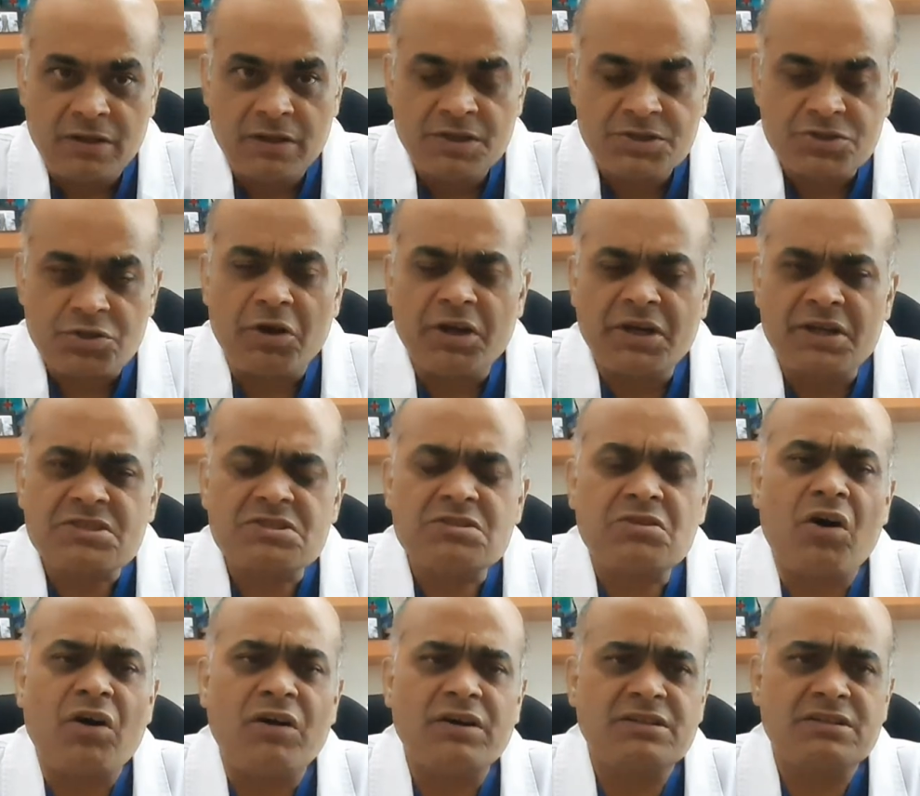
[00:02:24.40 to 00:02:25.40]
So it is
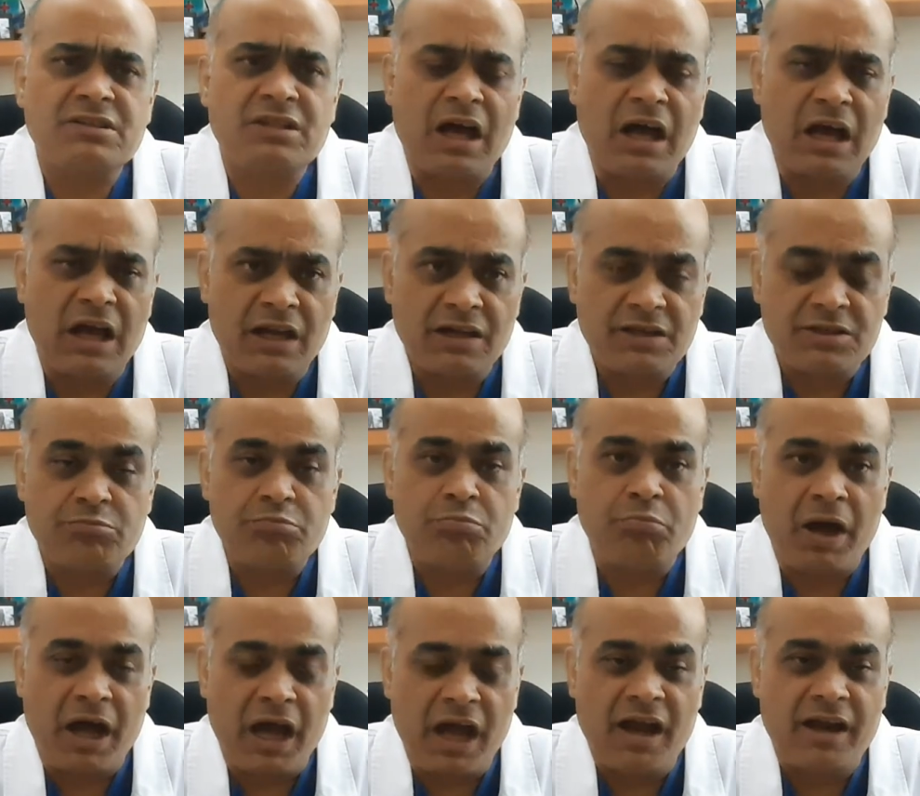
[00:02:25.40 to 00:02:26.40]
not that
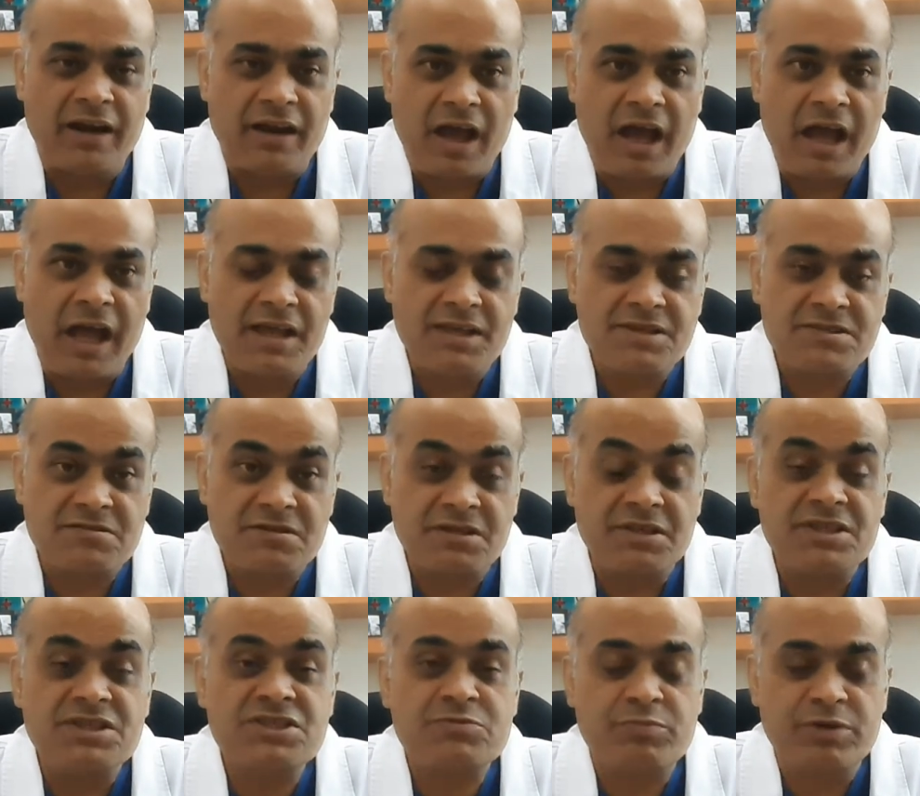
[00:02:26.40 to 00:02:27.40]
bad as
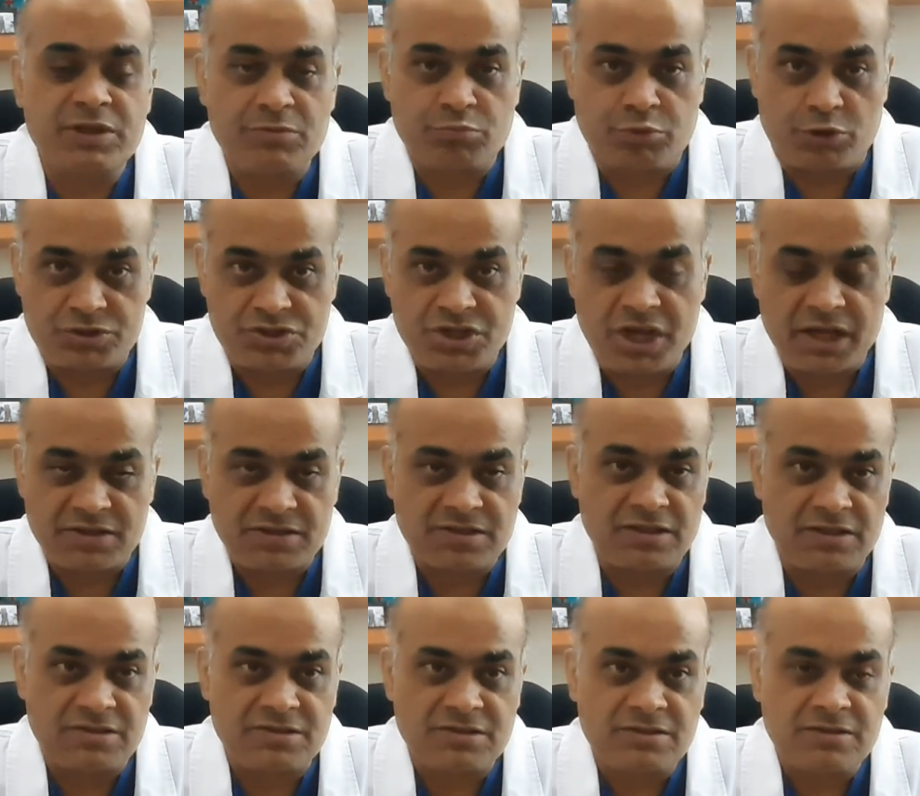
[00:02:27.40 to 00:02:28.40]
it is being
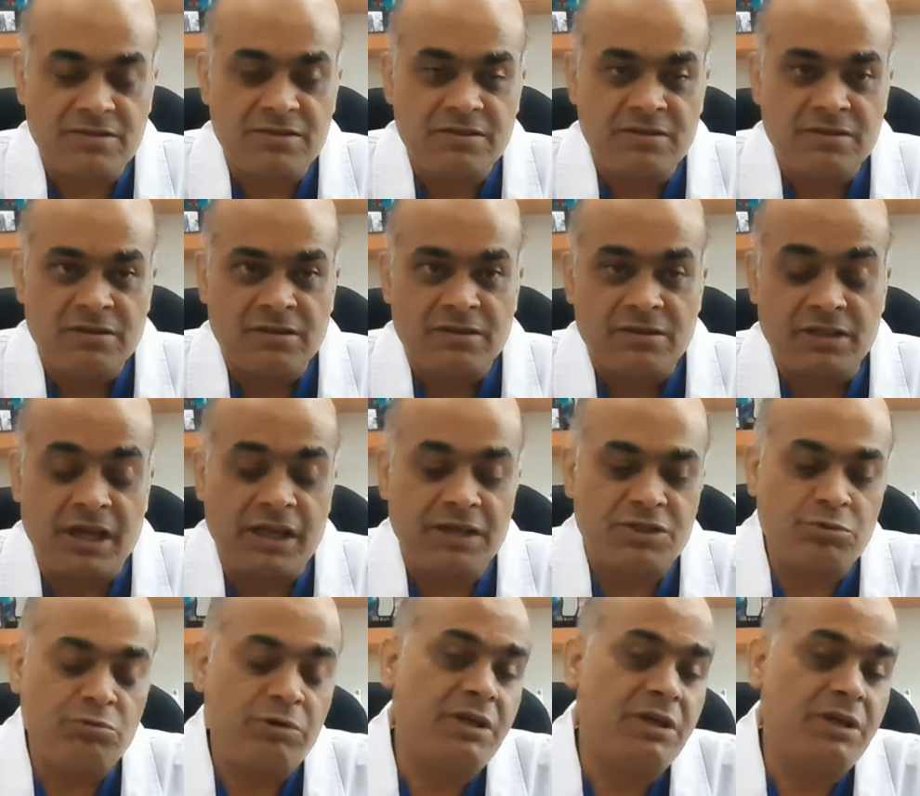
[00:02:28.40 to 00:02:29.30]
projected, that you